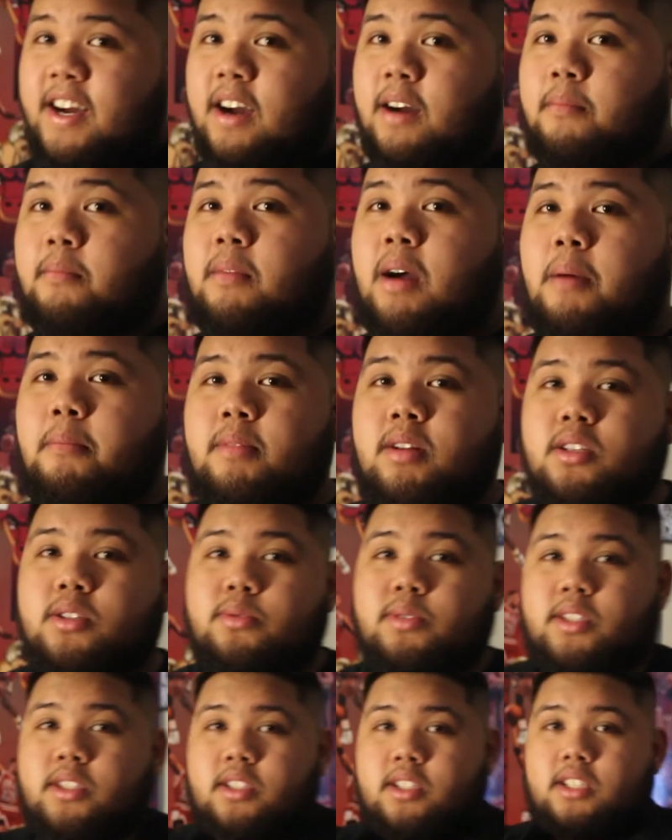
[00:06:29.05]
I'm gonna
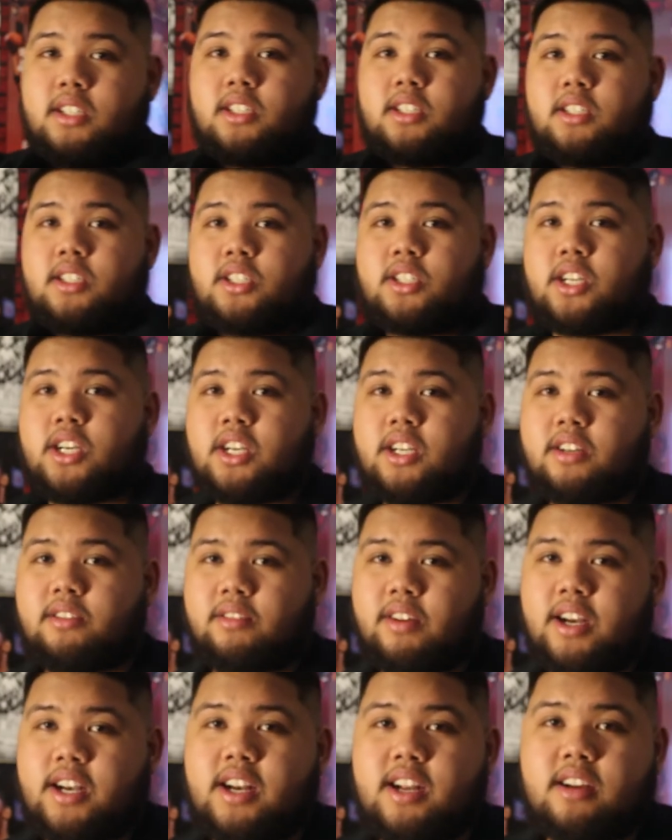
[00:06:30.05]
switch this shirt
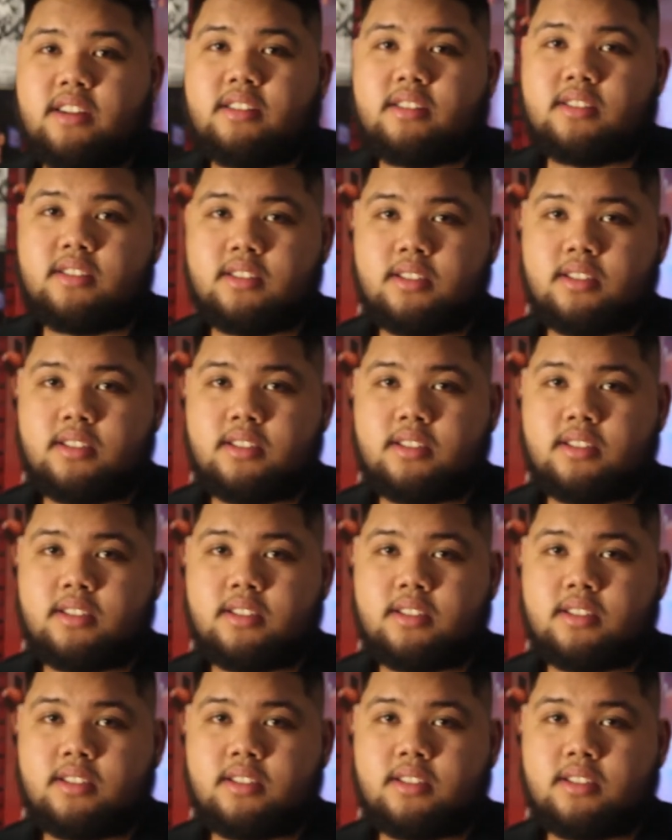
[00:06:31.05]
right now.